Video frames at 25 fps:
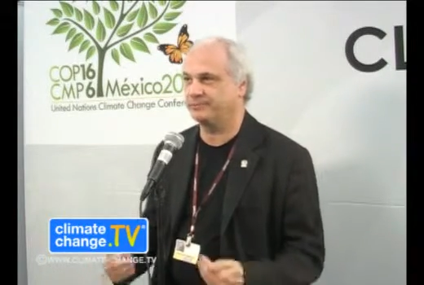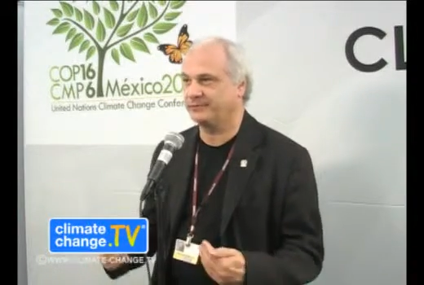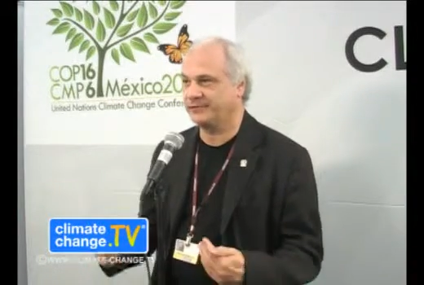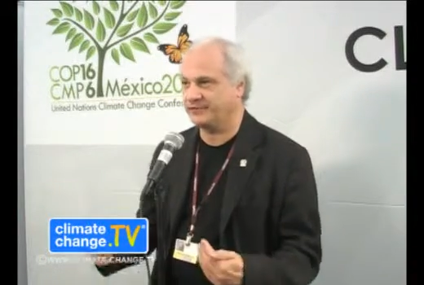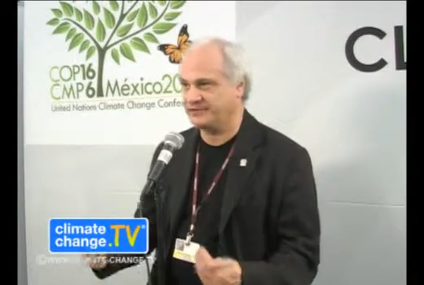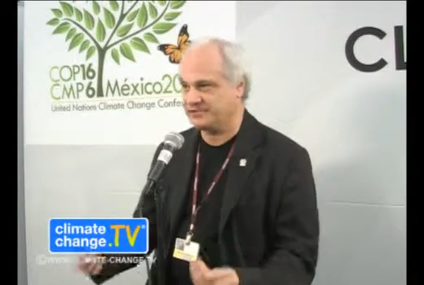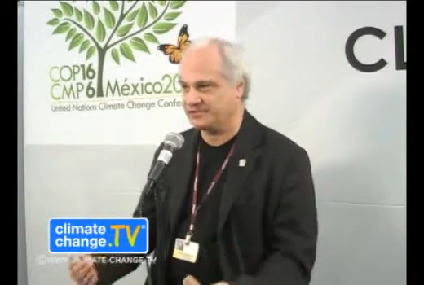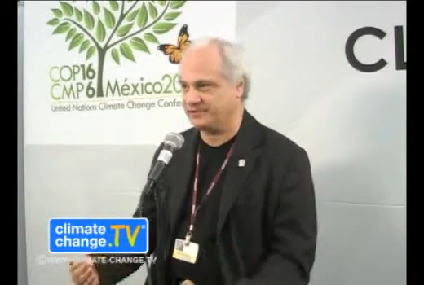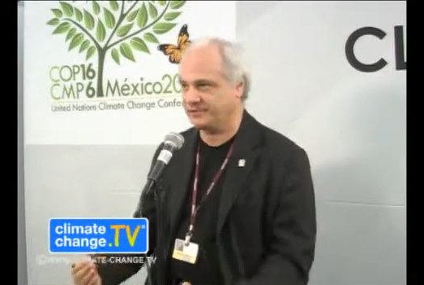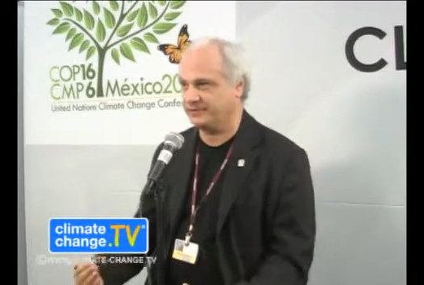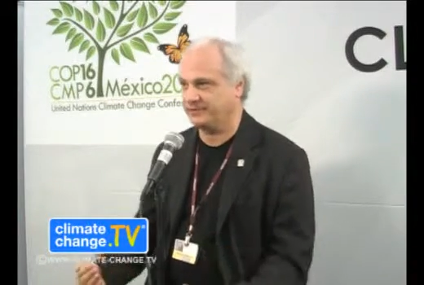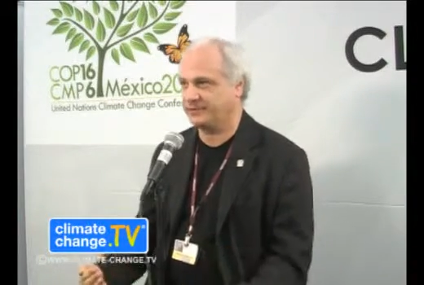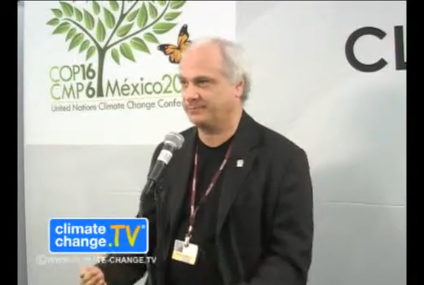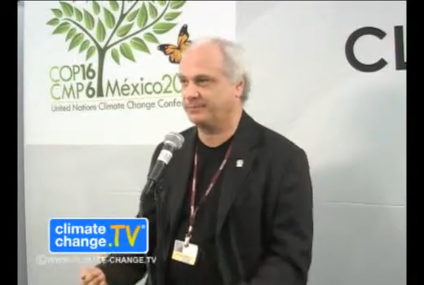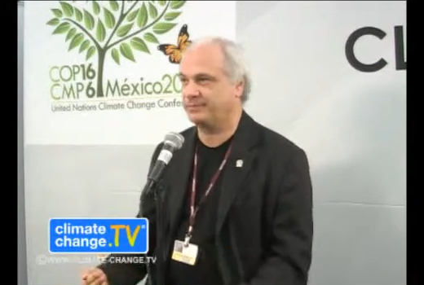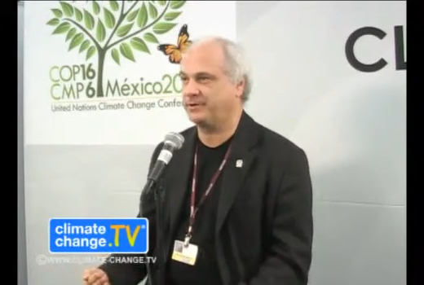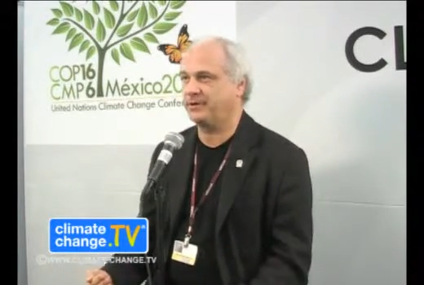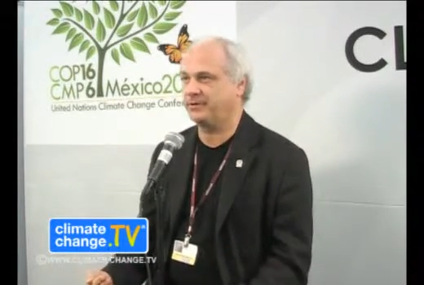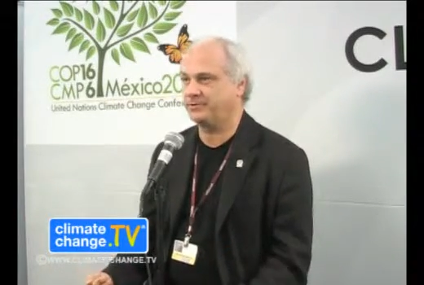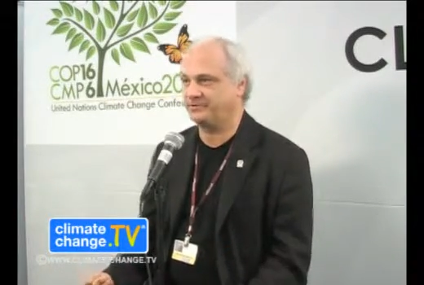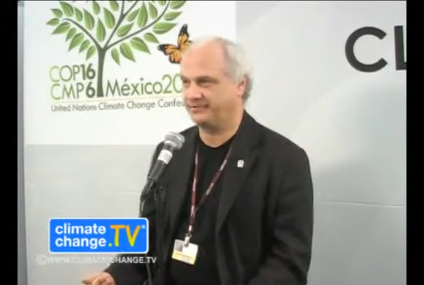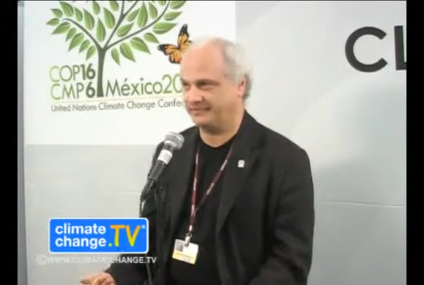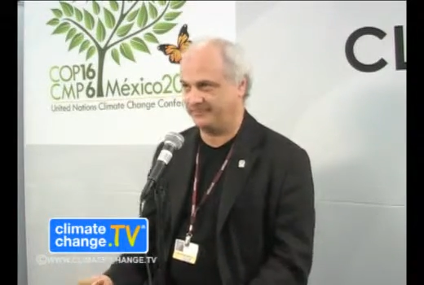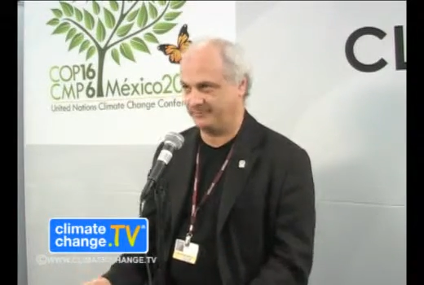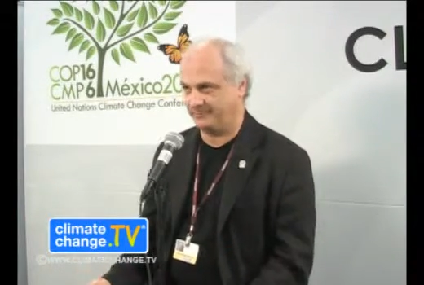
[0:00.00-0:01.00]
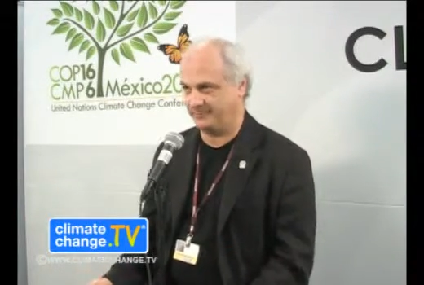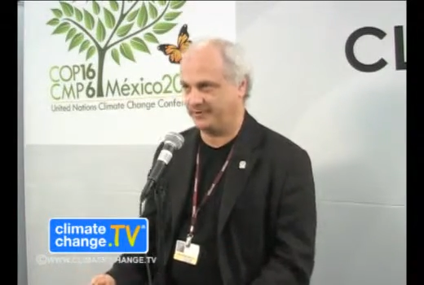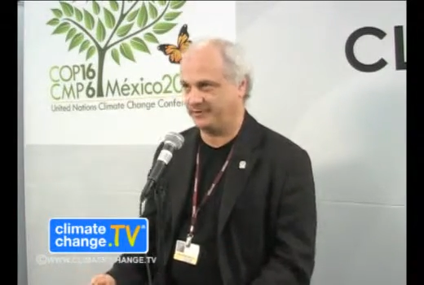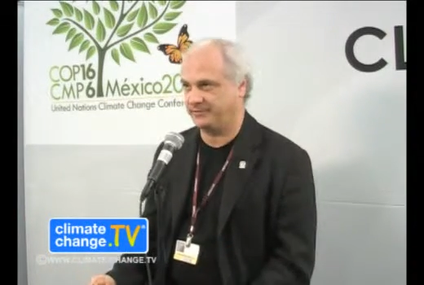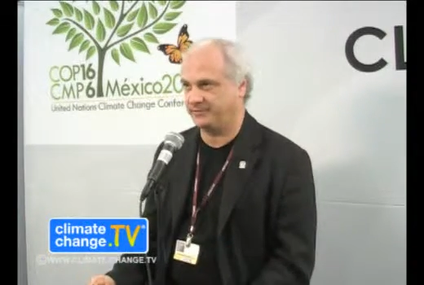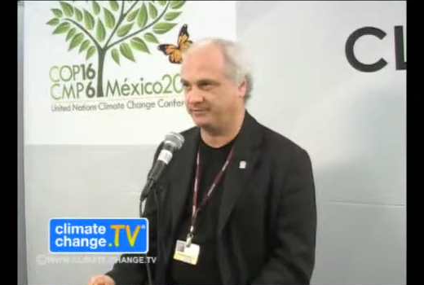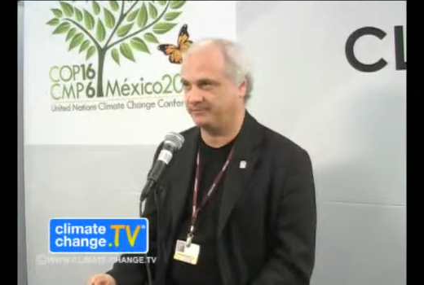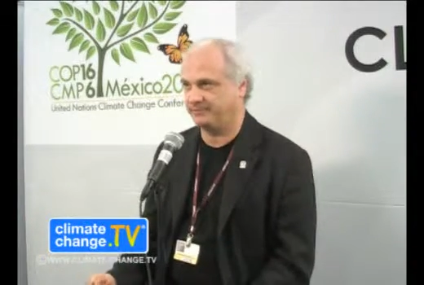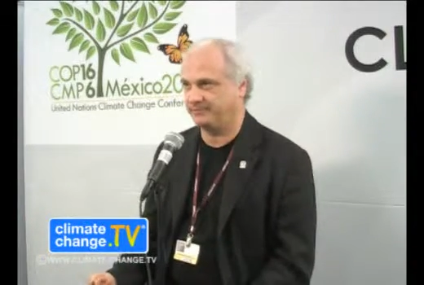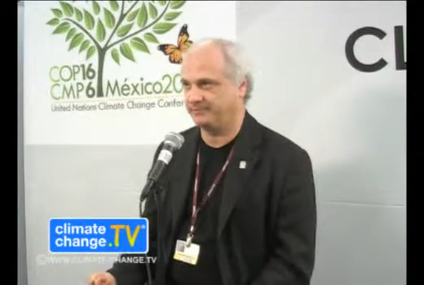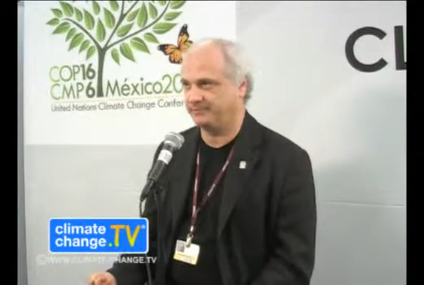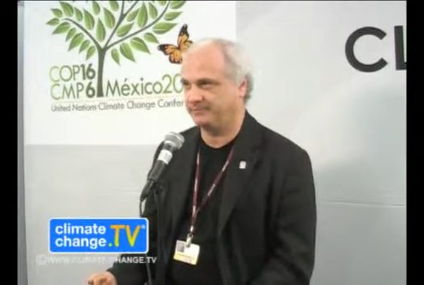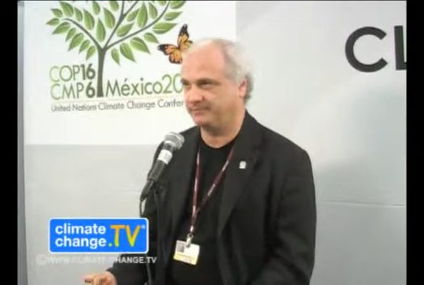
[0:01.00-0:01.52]
reaching the
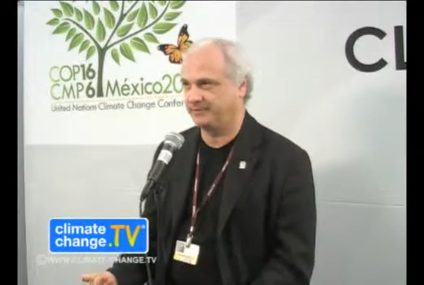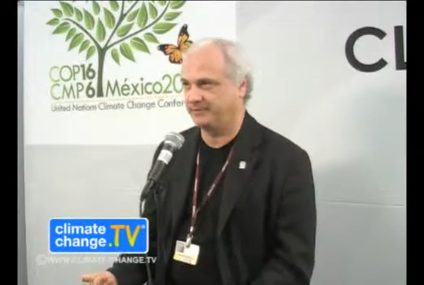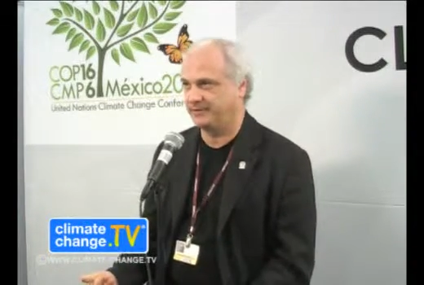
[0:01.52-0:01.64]
policymakers.